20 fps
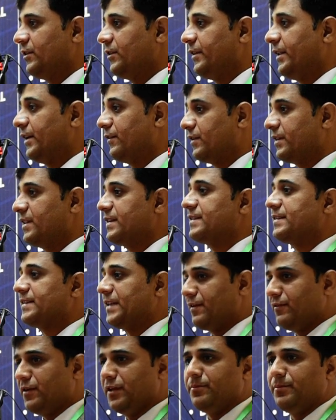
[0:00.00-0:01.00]
There were the
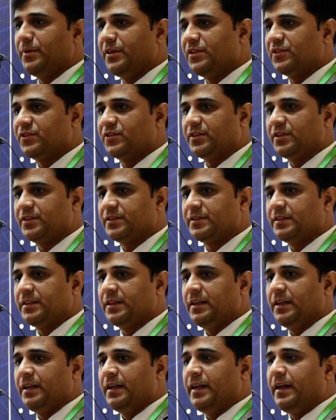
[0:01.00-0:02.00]
7 ministers.
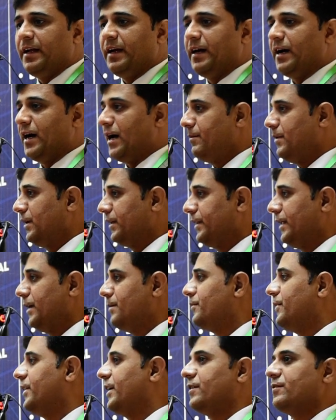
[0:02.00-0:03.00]
Among
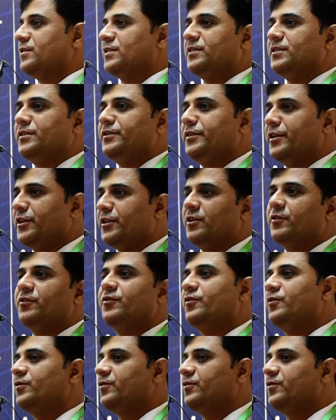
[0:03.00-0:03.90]
them, there was none of